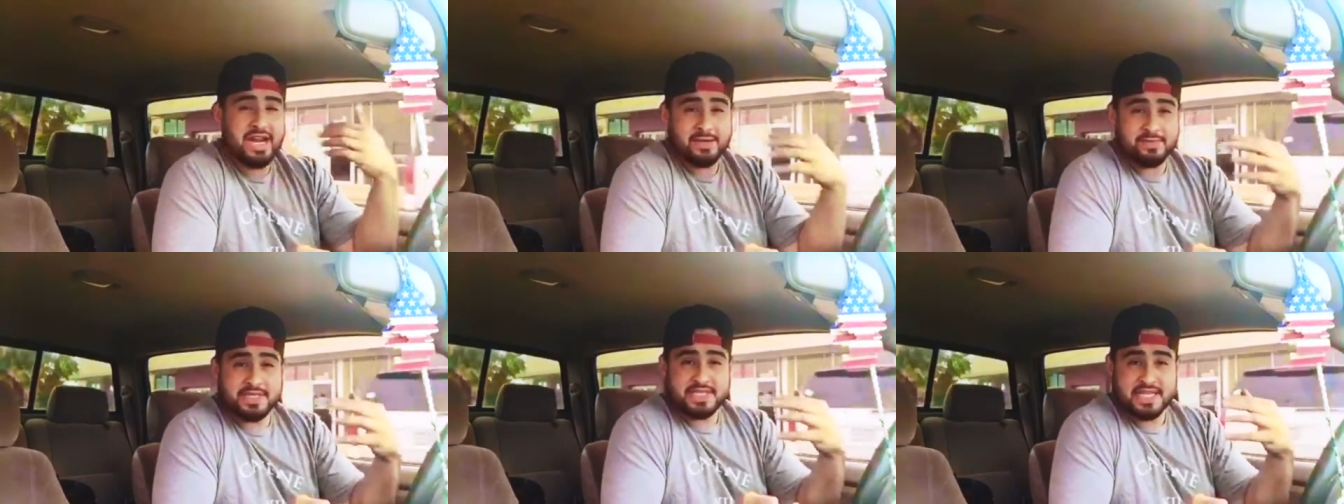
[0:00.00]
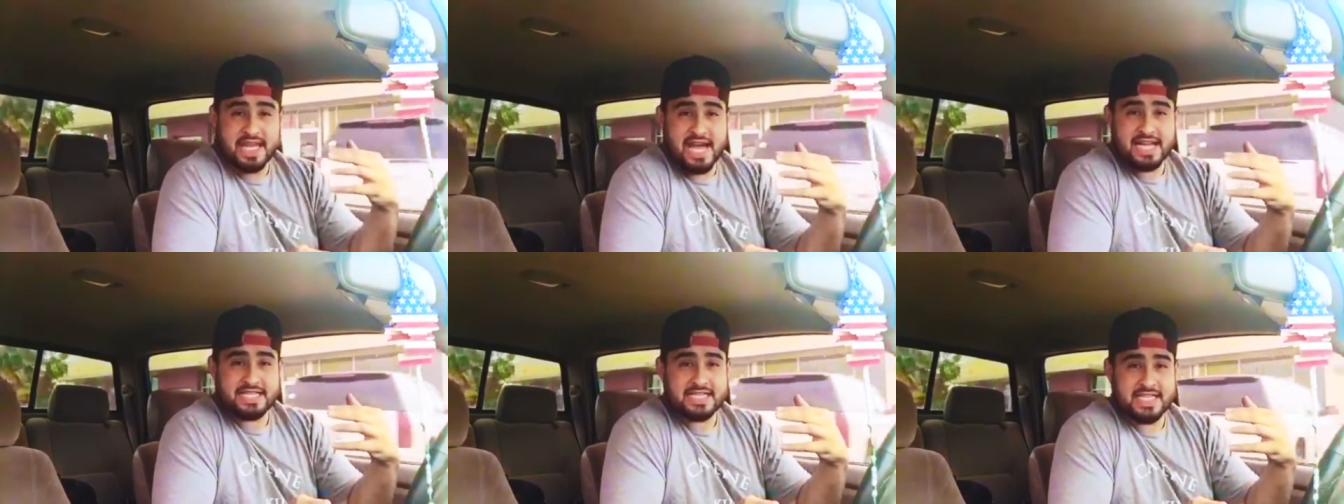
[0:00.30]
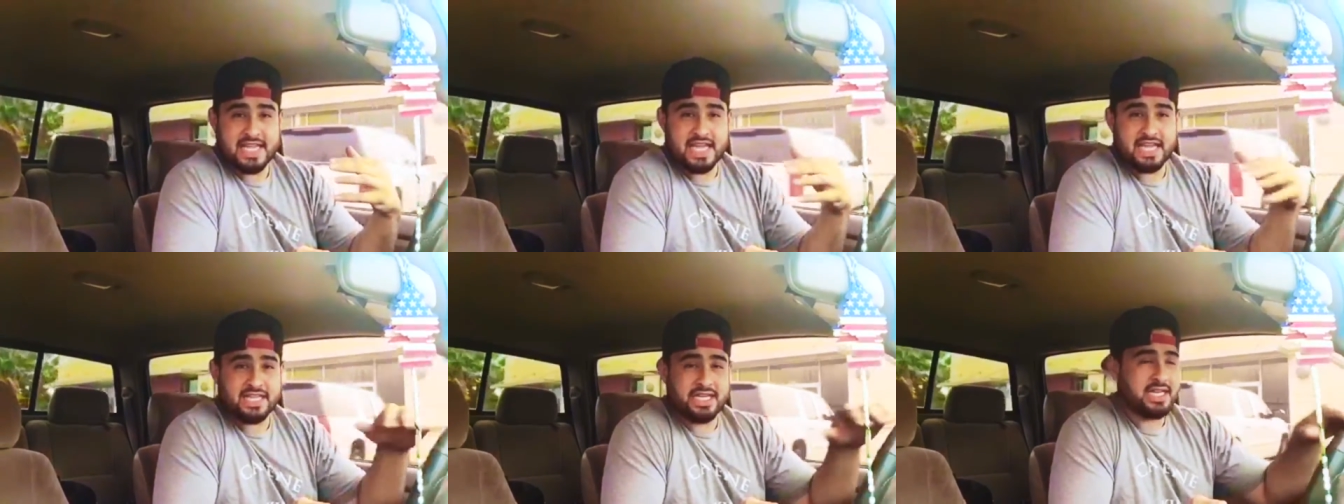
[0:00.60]
name is Scott
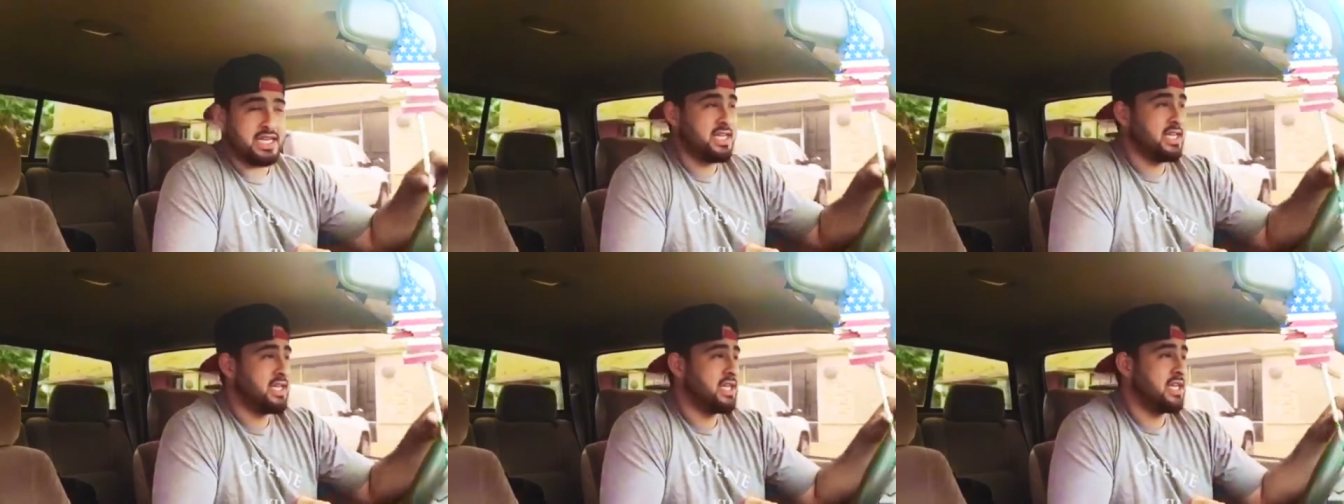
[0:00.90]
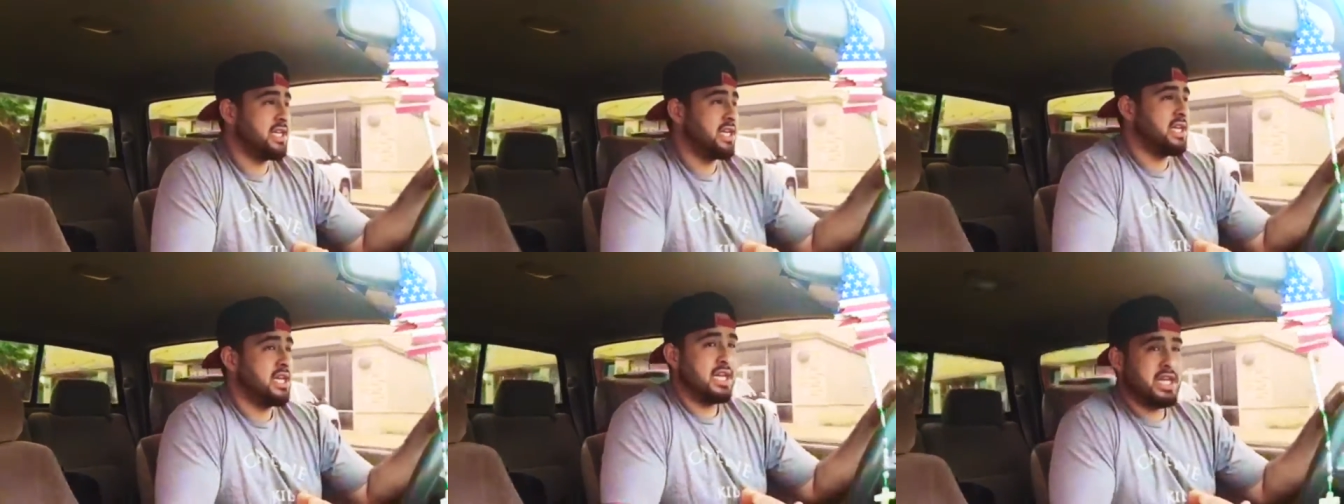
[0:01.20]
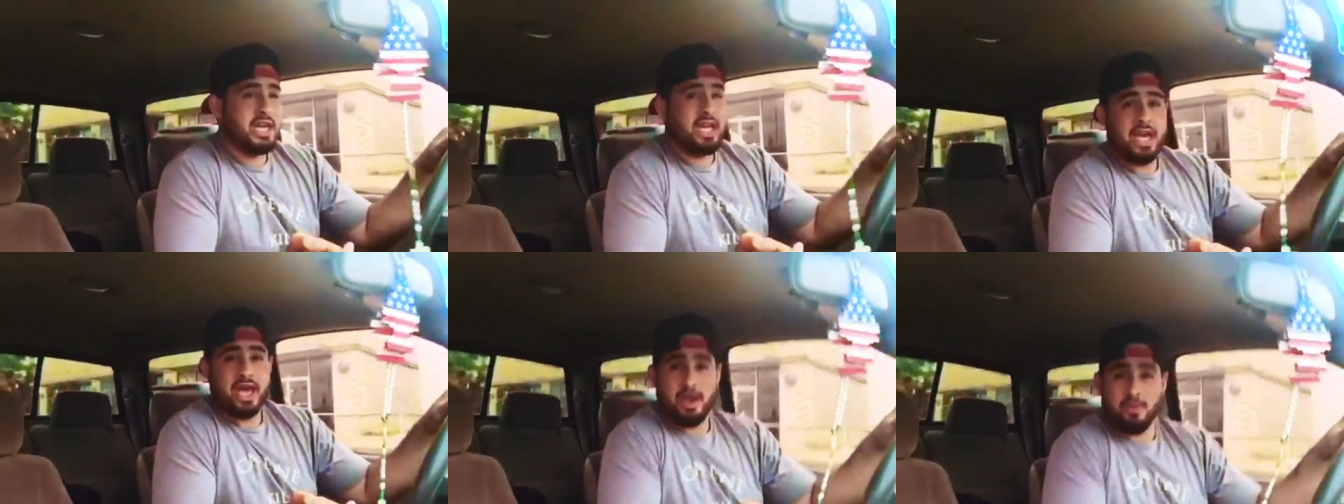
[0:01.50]
Stanley,
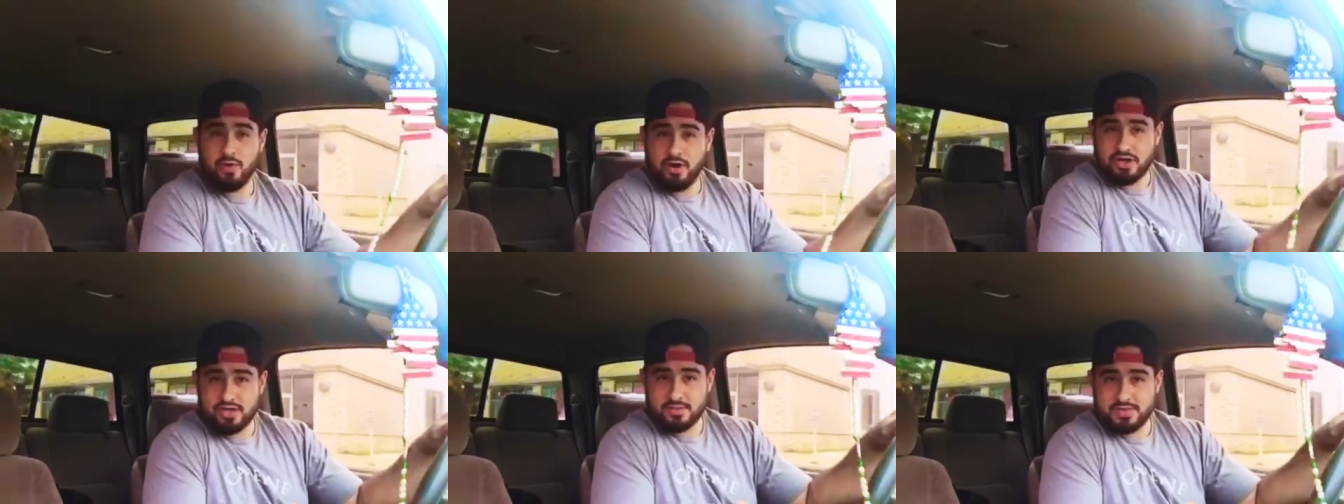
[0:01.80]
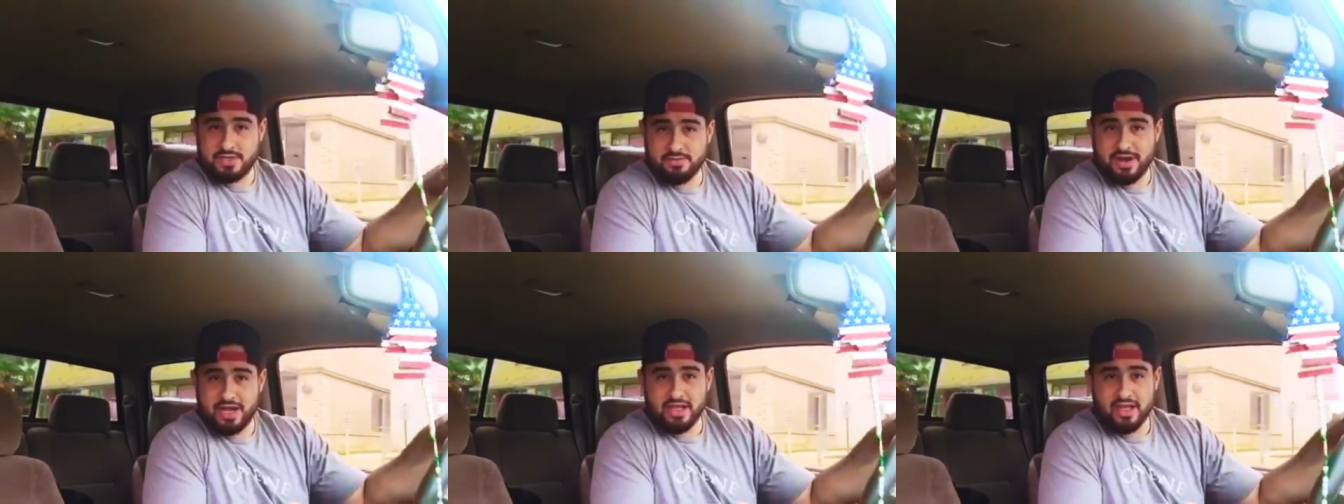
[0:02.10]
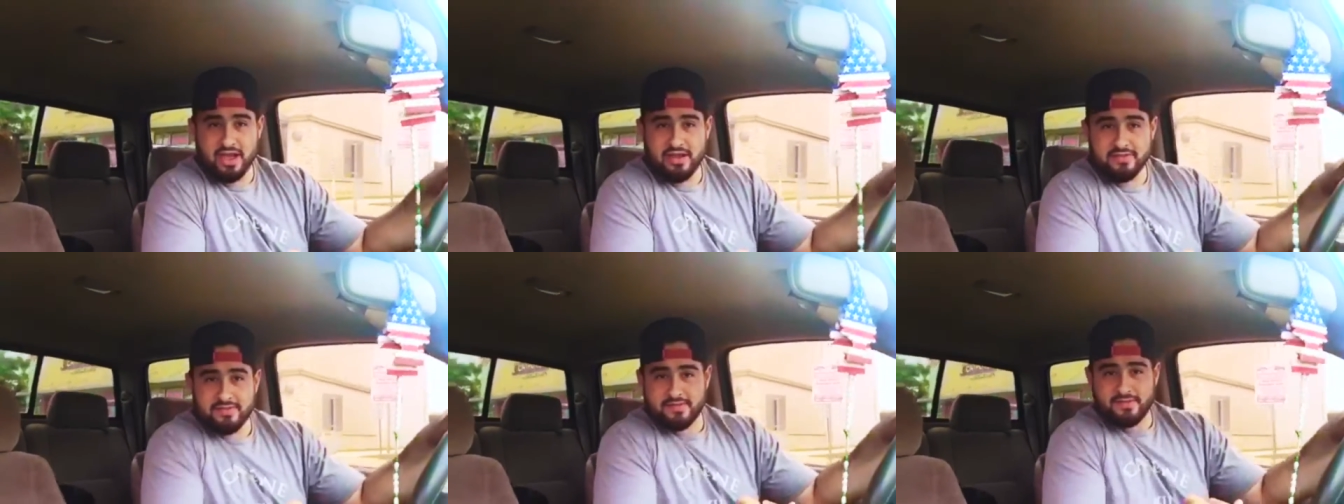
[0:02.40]
and welcome to my
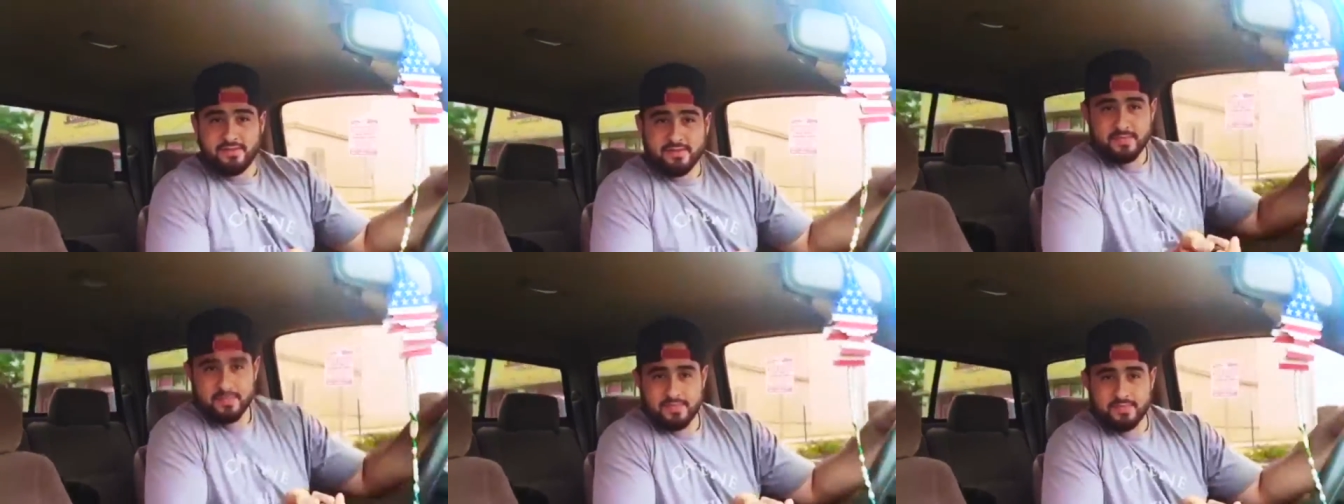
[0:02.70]
life.